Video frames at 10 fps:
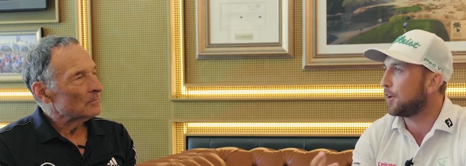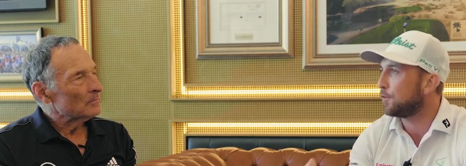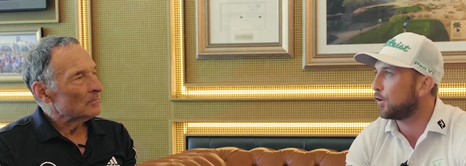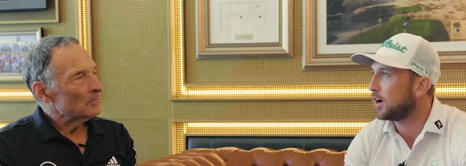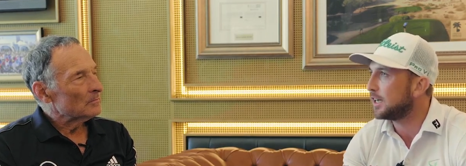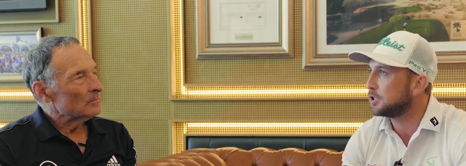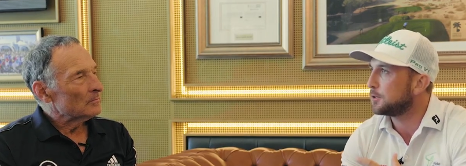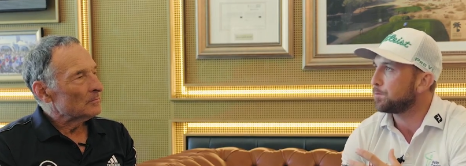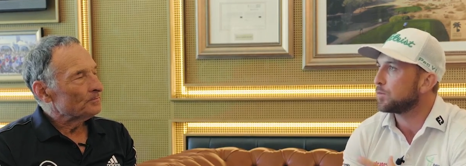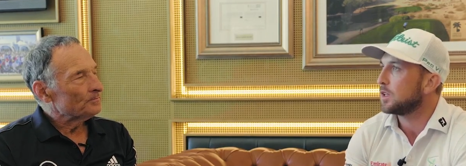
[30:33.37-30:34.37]
Speaker 1: advise
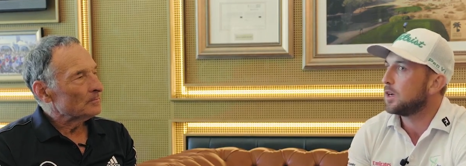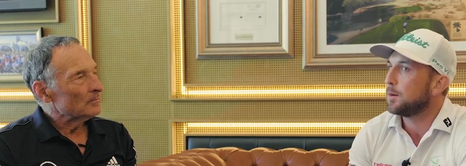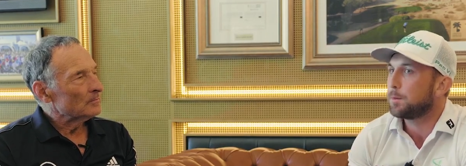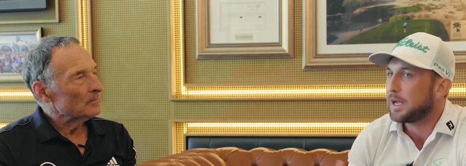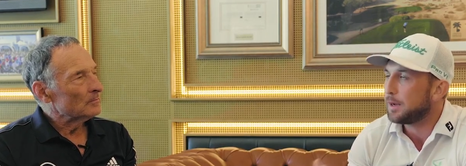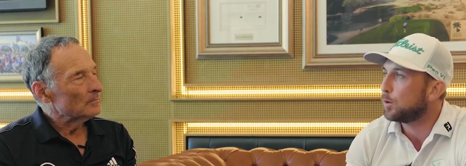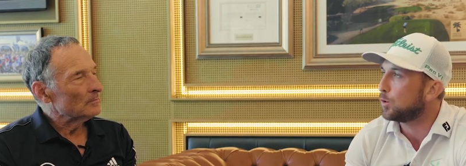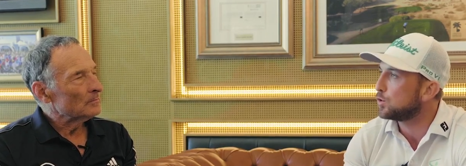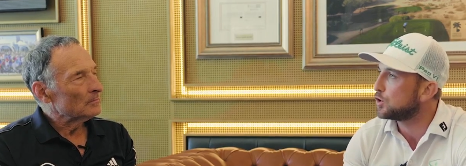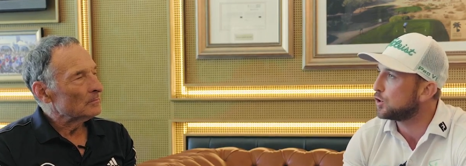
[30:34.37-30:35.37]

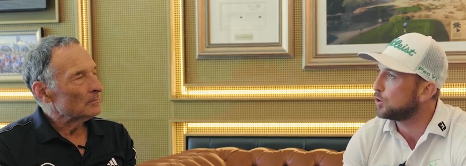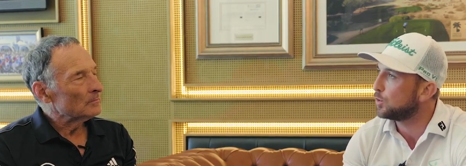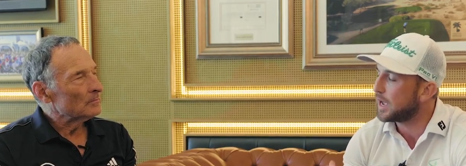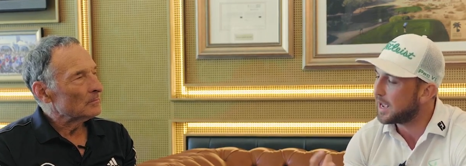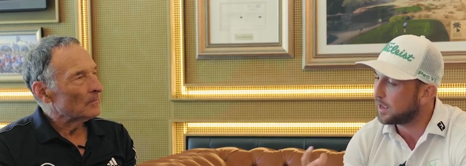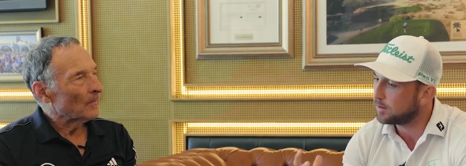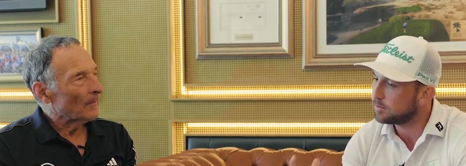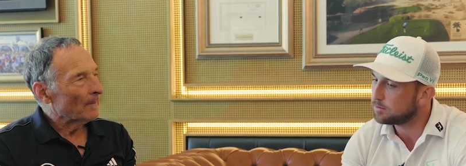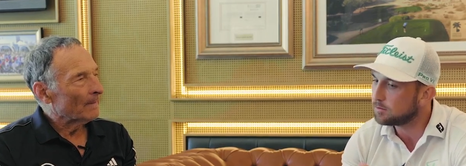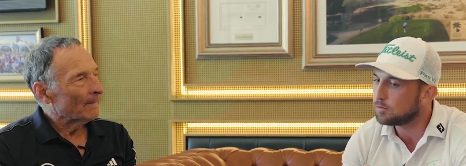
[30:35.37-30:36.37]
people to
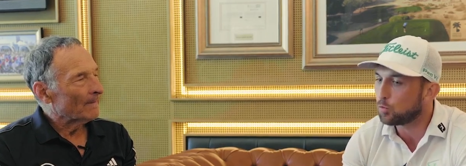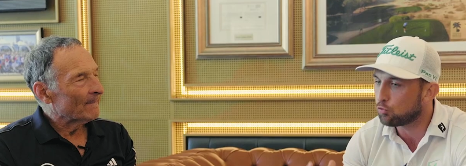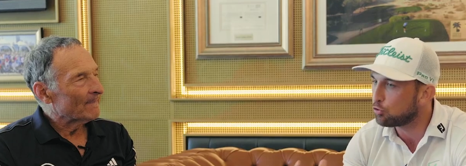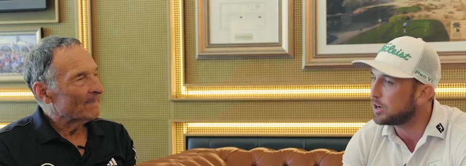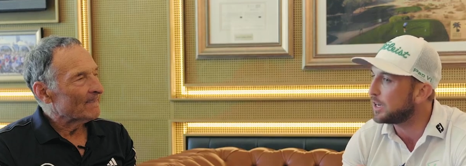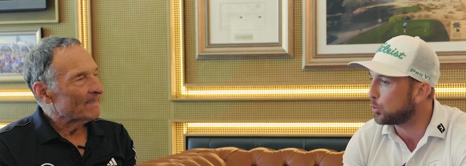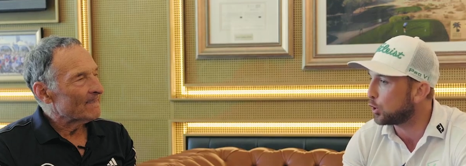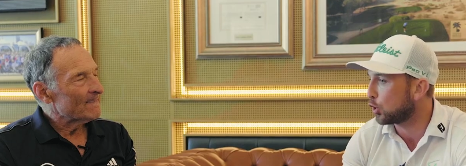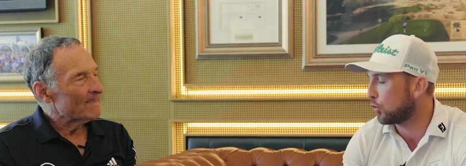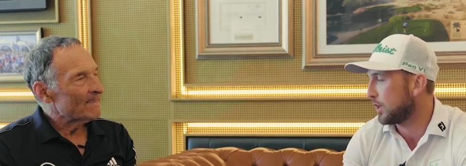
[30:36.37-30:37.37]
really
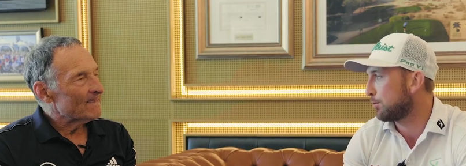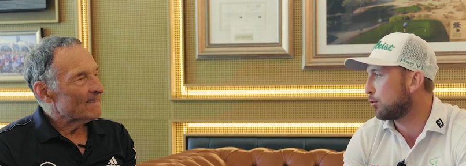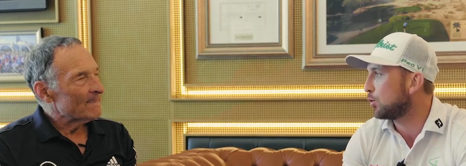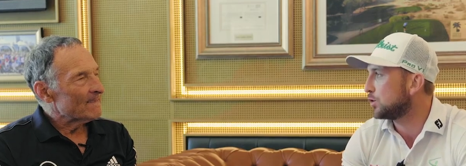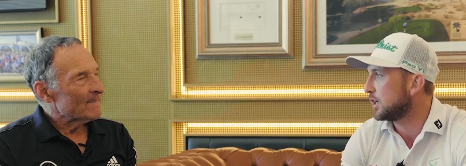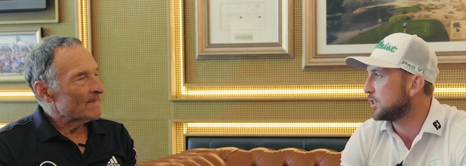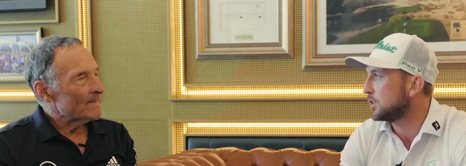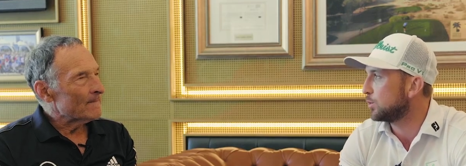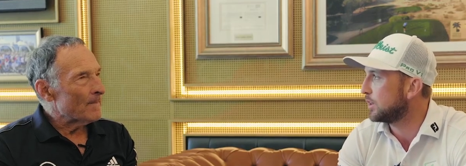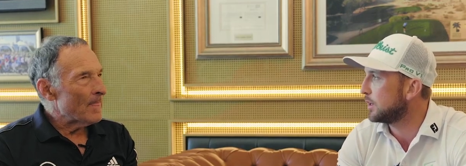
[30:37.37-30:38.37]
work on their process
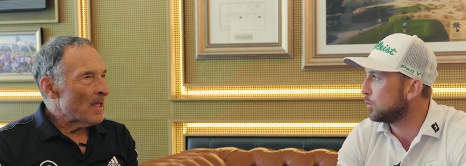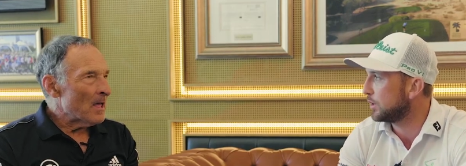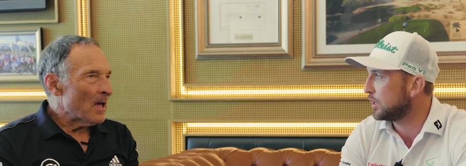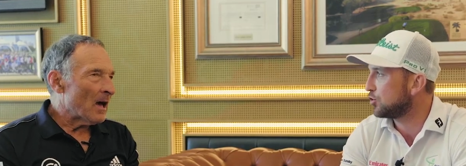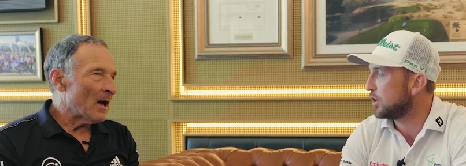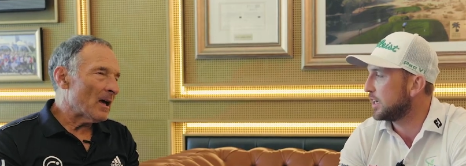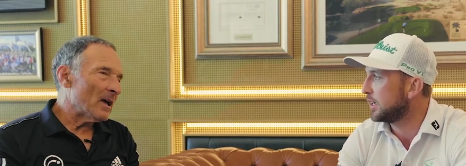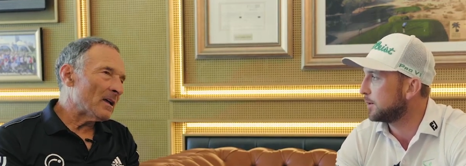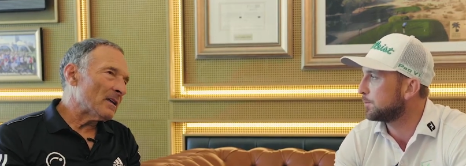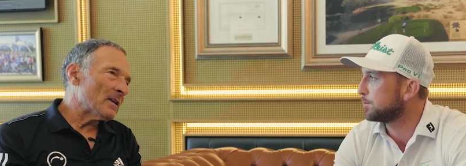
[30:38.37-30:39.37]
when they're when they're training?
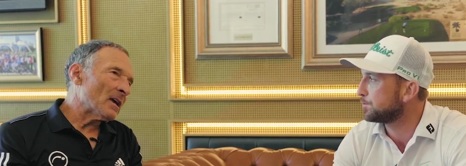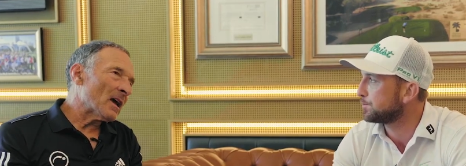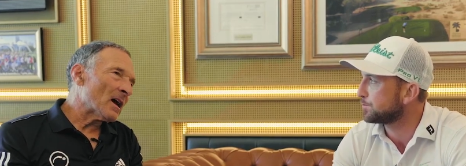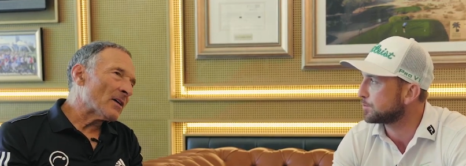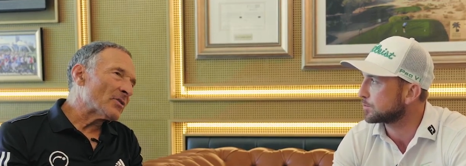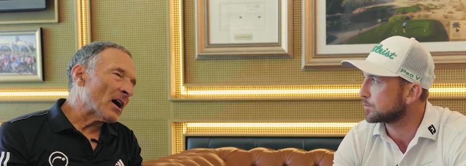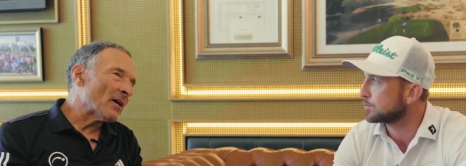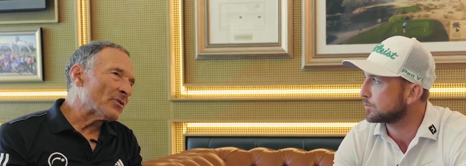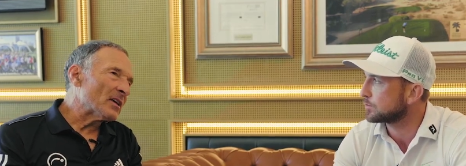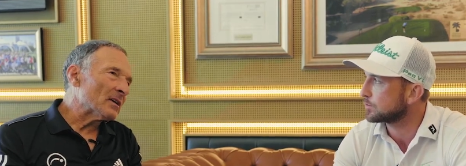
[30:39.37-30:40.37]
Speaker 2: Yeah, I, th- I
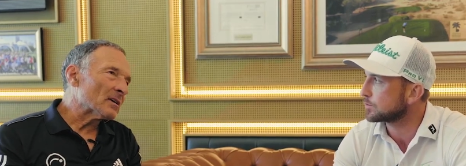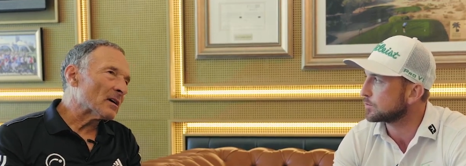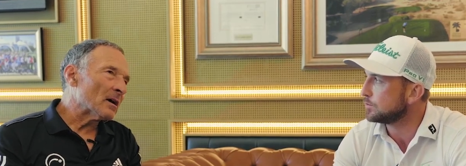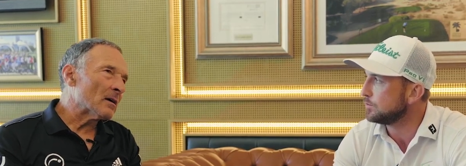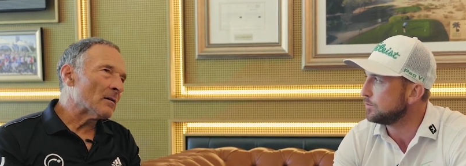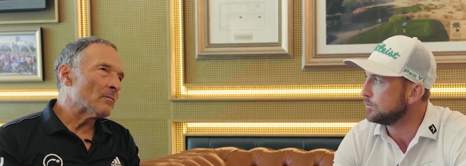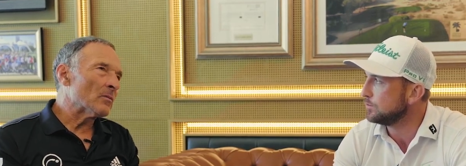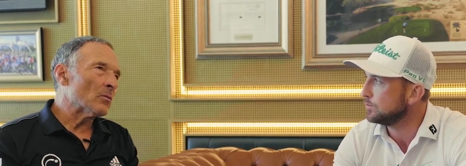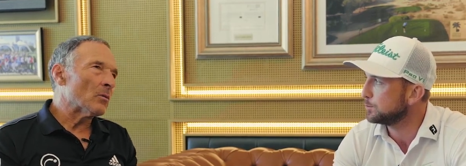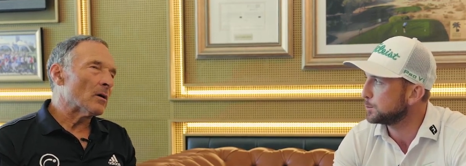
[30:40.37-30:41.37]
think
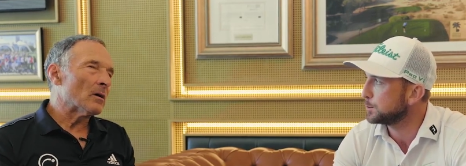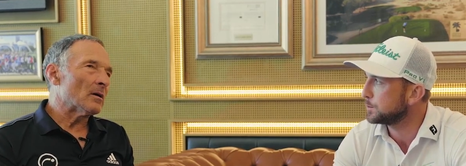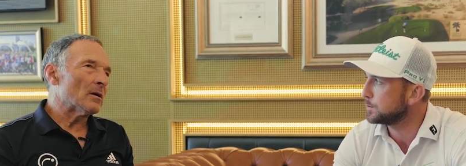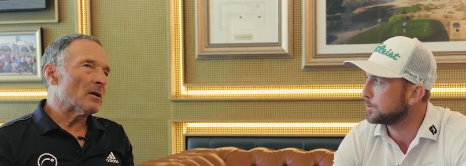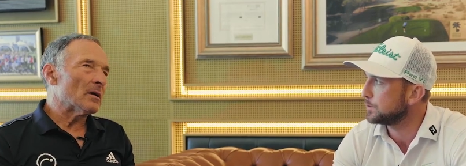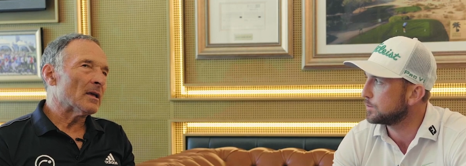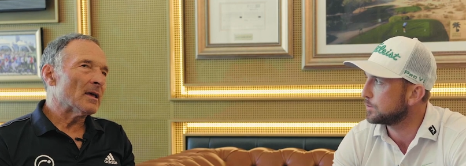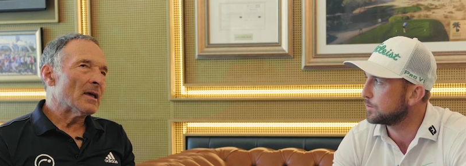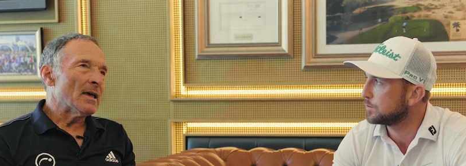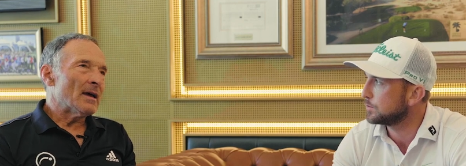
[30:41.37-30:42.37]
um,
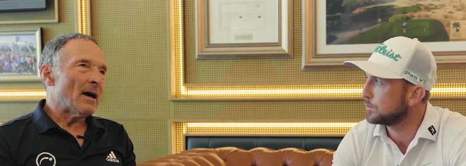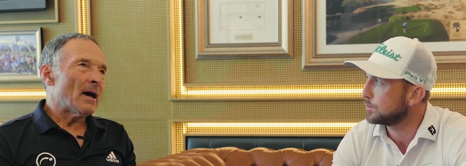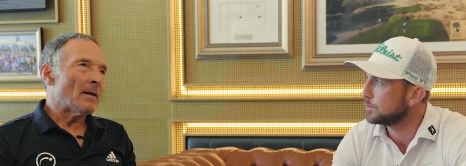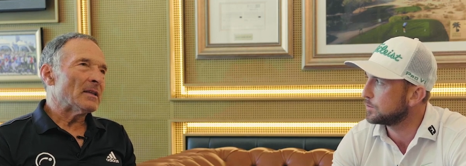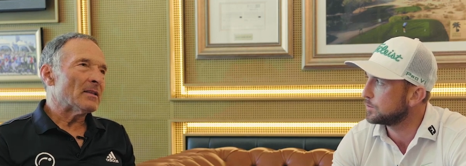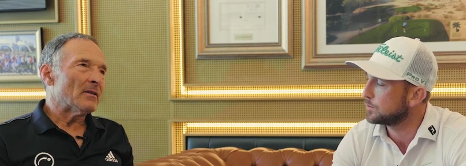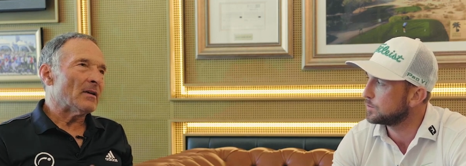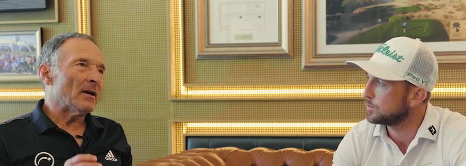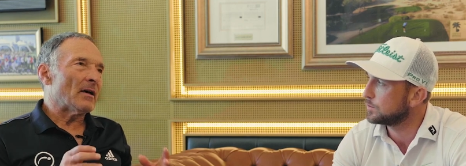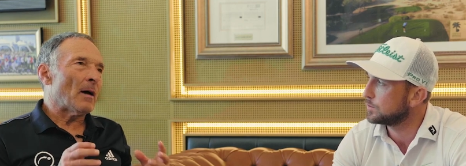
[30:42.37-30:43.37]
I mean,
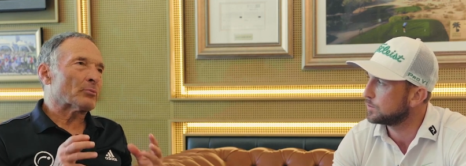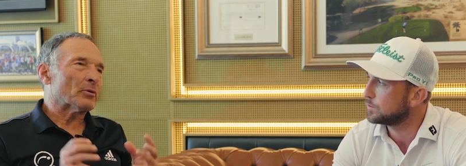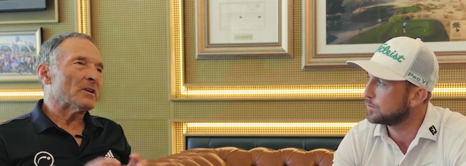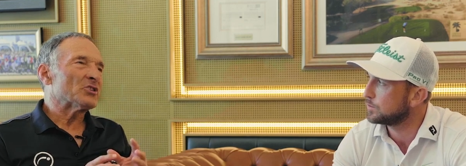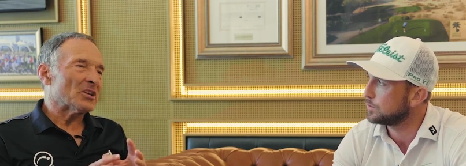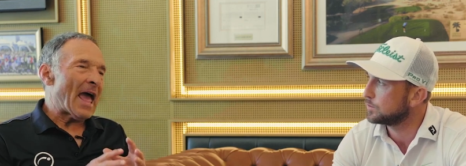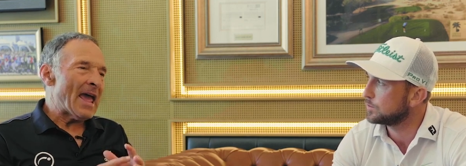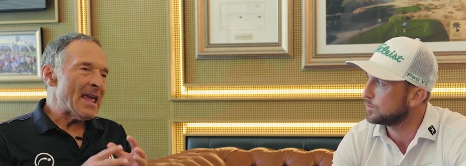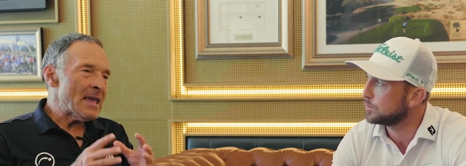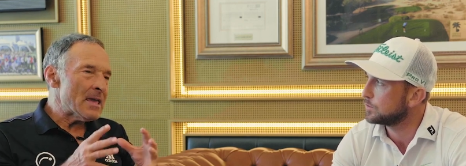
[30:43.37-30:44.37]
a pre
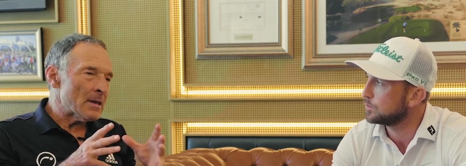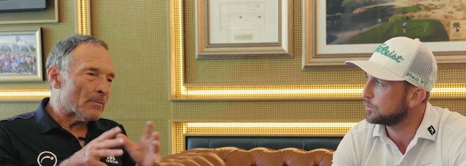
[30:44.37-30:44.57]
a